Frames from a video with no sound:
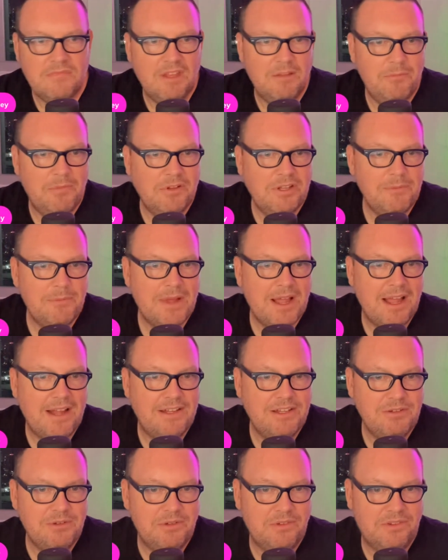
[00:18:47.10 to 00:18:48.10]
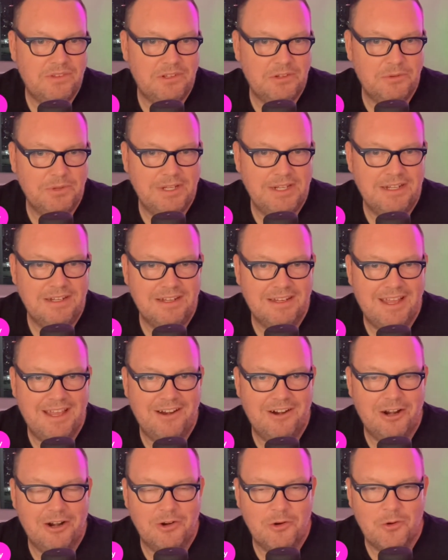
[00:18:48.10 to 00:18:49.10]
Building behind you is the green
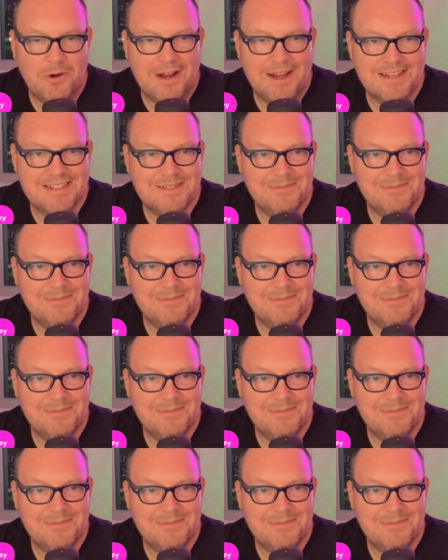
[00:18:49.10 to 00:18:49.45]
indicator on Orex